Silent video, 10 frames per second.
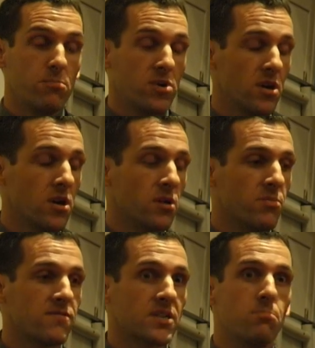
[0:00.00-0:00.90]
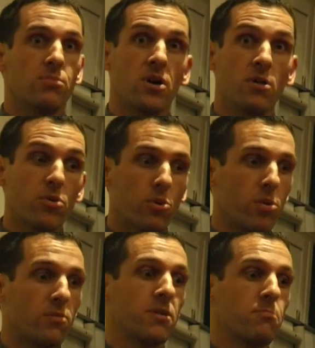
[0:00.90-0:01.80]
Mugabe of Zimbabwe
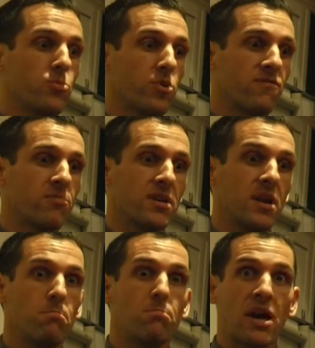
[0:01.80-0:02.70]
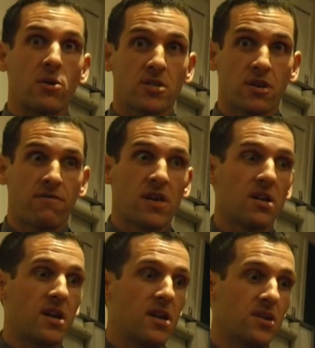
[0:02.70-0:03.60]
would have been embarrassed of
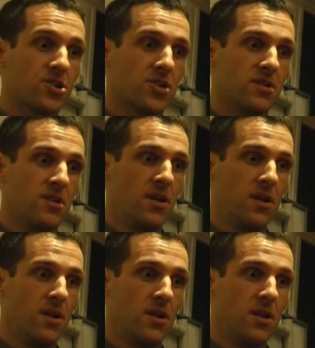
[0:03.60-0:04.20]
that election.